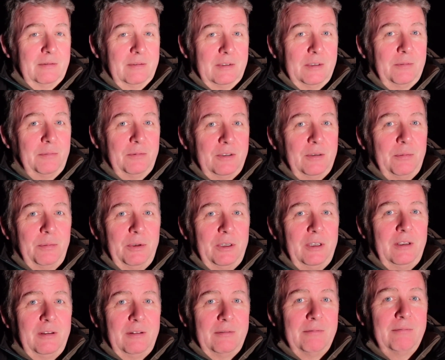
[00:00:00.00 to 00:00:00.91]
to
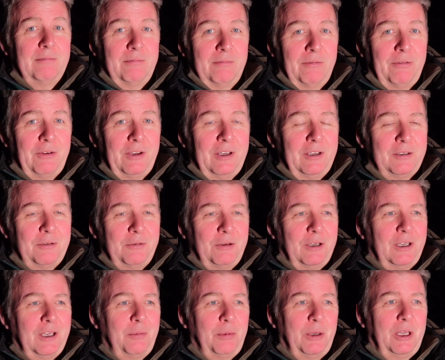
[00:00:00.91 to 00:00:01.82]
be fair to
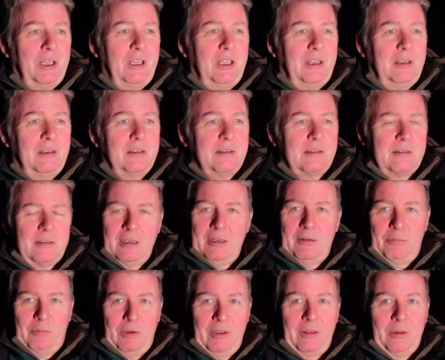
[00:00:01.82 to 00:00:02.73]
Abe, he
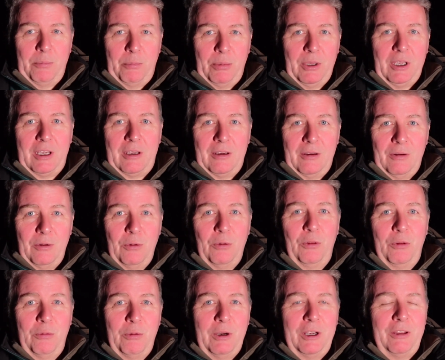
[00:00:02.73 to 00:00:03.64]
stayed with the pig
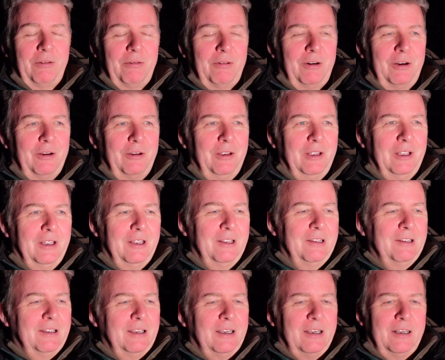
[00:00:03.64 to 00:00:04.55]
all the way through,
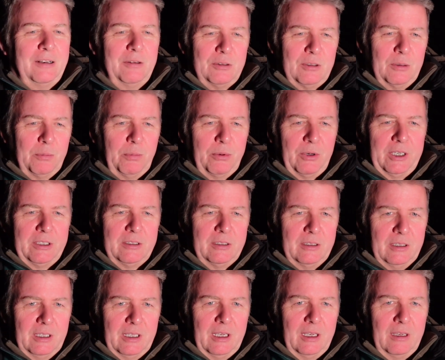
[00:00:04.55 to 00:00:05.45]
and he was
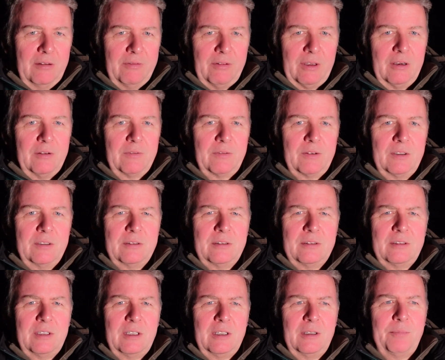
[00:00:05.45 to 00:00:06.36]
operating the air valve
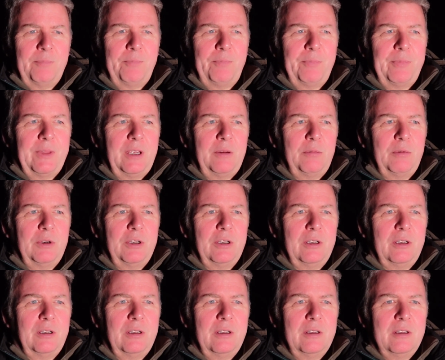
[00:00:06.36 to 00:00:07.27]
because they
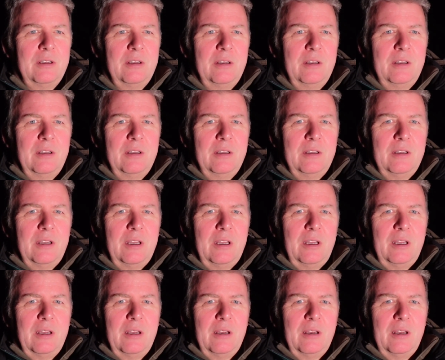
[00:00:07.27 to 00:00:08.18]
were
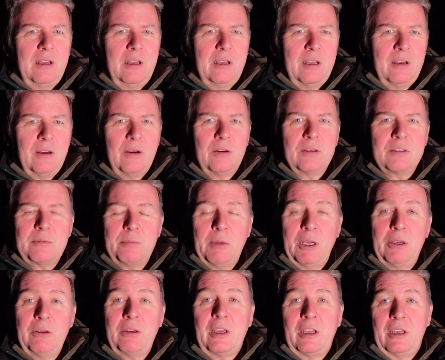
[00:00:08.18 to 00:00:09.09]
hot
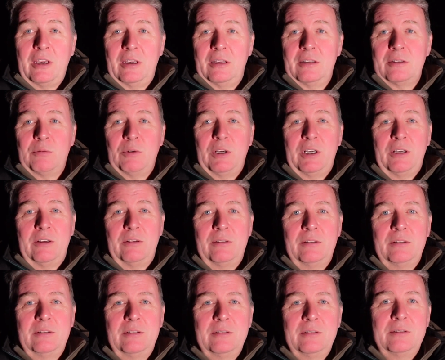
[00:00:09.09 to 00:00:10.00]
smoking it as well.
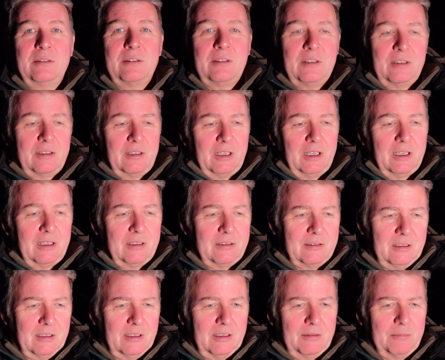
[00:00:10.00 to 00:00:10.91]
So they had,
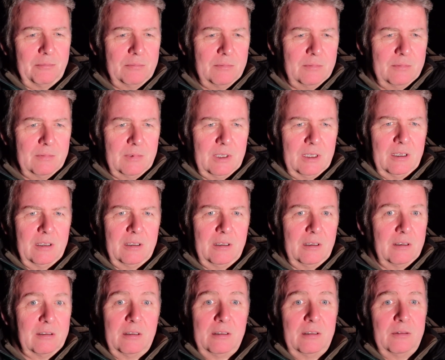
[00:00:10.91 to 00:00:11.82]

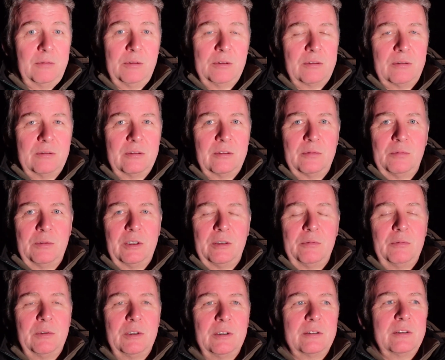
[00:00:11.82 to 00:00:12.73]
I don't know what sort of wood
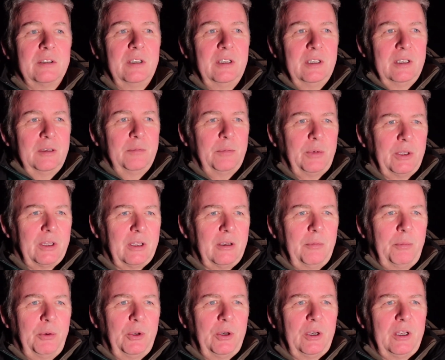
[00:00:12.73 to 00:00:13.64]
it was, but they
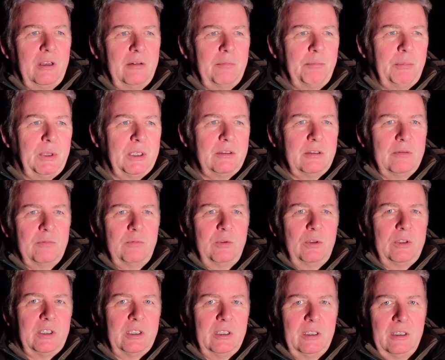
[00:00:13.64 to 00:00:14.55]
were putting bits of
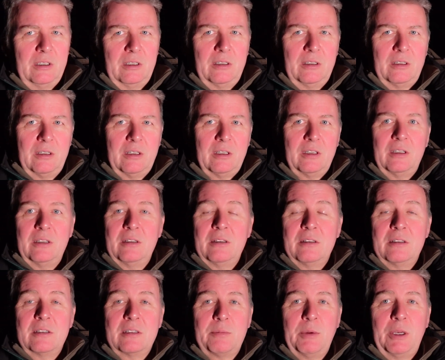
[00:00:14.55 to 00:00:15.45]
wood in and
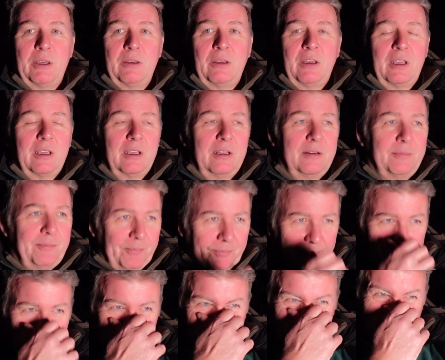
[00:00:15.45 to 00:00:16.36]
smoking it.
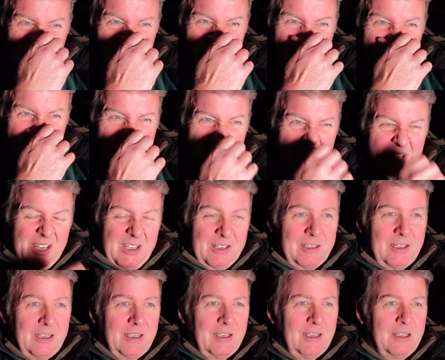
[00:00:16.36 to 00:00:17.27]

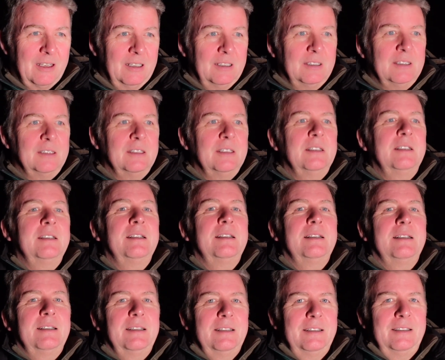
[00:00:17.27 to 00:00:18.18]
But
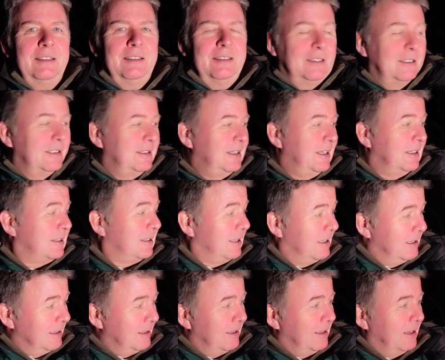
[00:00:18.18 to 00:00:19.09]
yes,
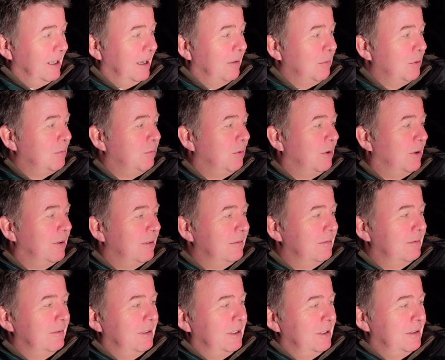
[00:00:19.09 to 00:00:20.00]
that was what
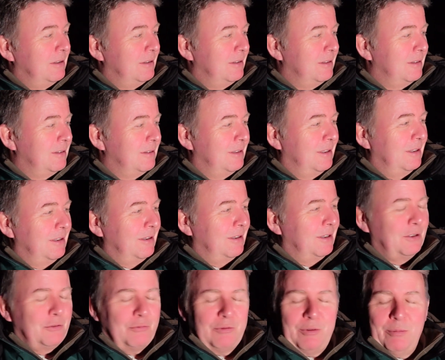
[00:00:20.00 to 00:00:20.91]
this
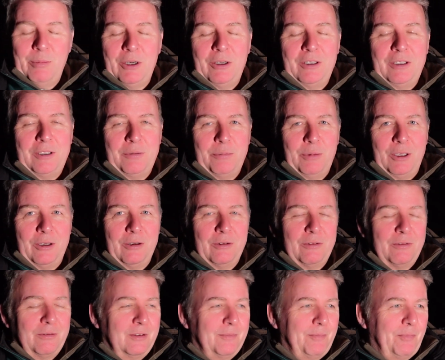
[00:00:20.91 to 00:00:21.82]
reminded me of.